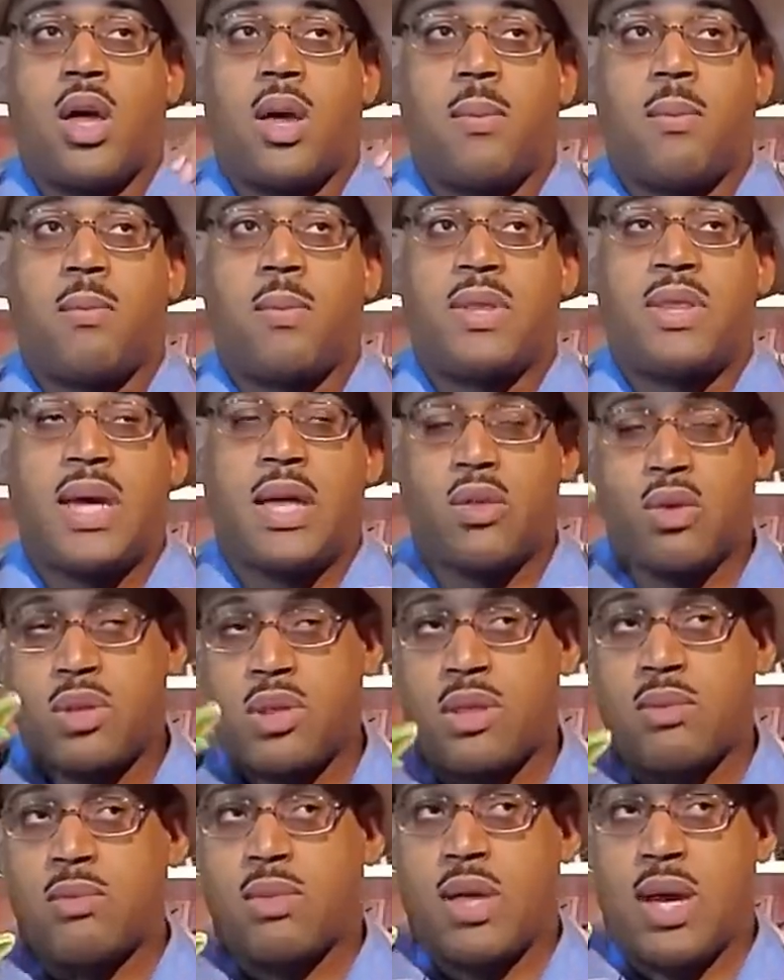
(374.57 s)
but the other
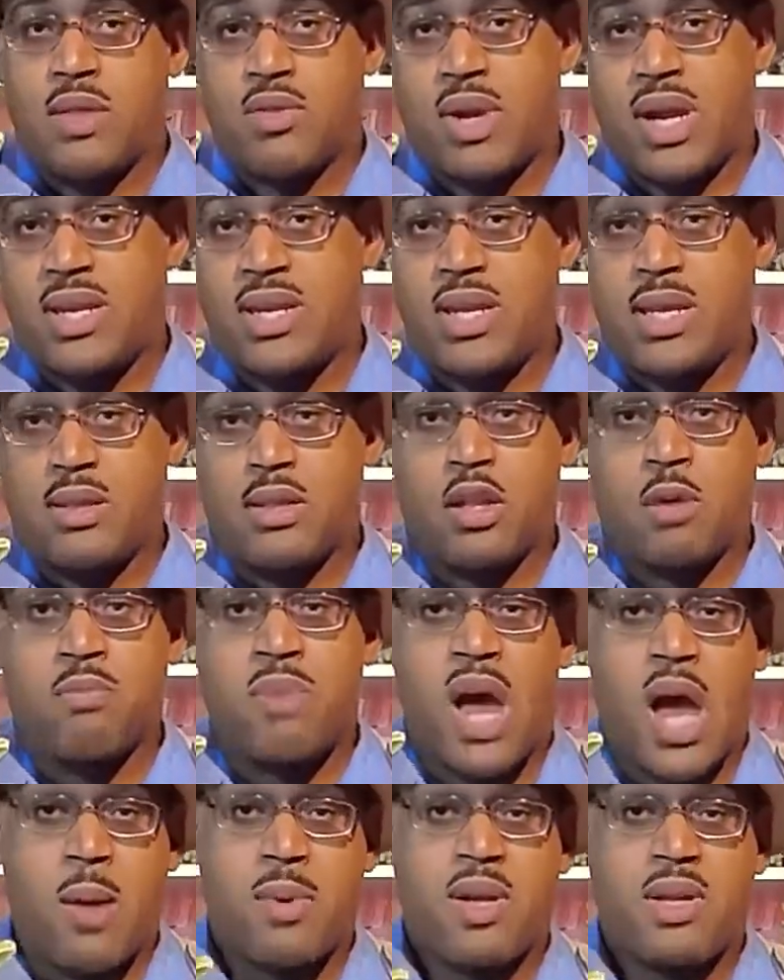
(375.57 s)
other idea is that they're
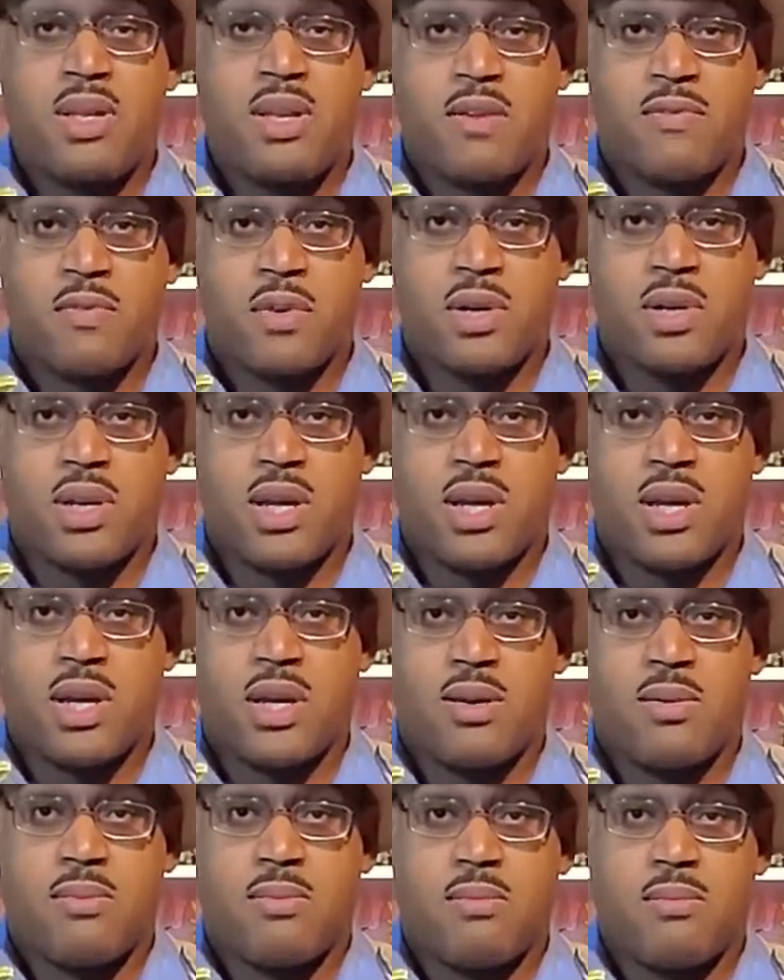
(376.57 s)
probably different uh,
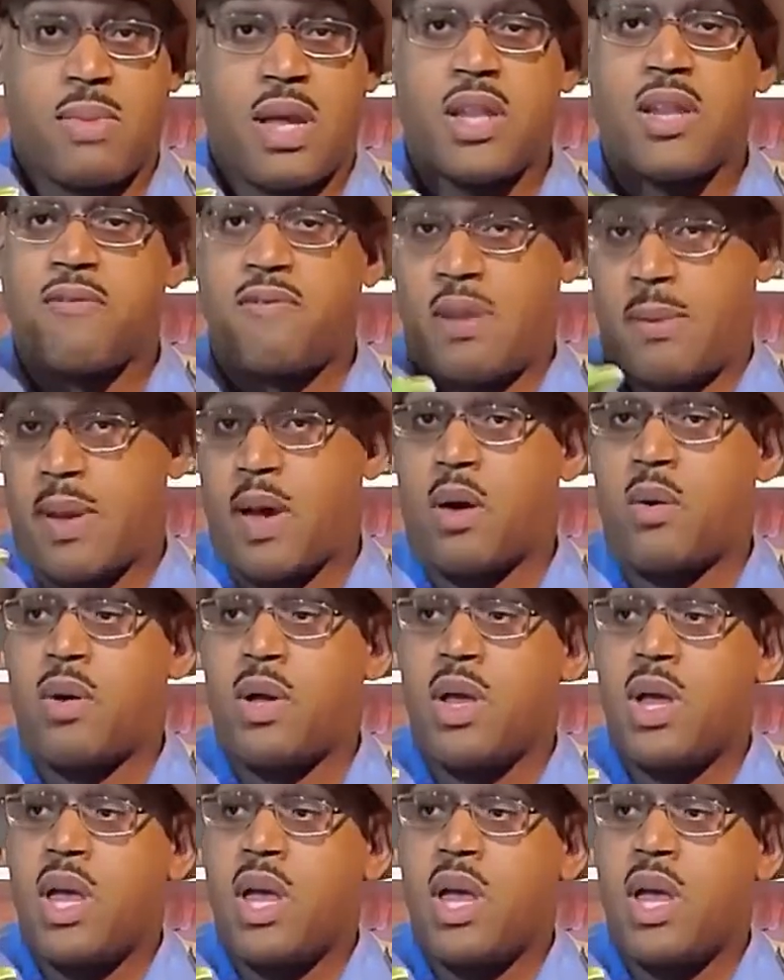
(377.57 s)
male and female.